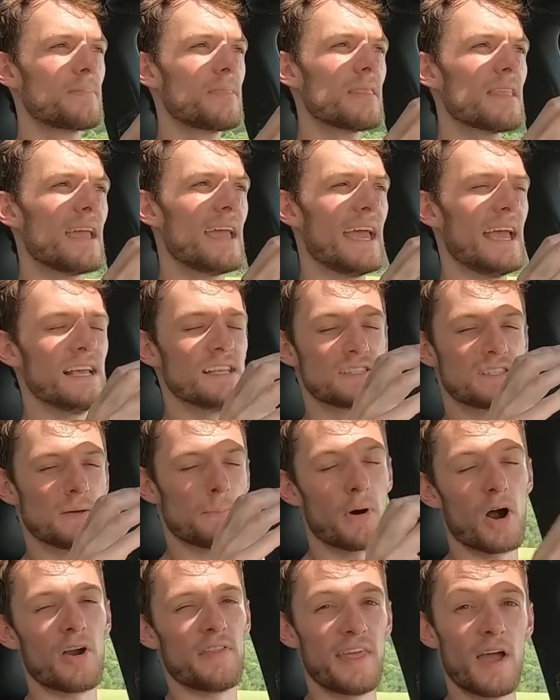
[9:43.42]
is the
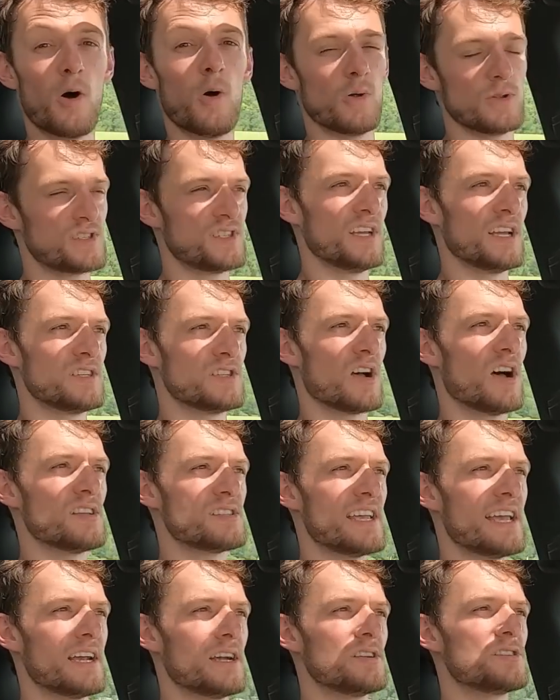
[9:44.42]
part that holds the exhaust hanger.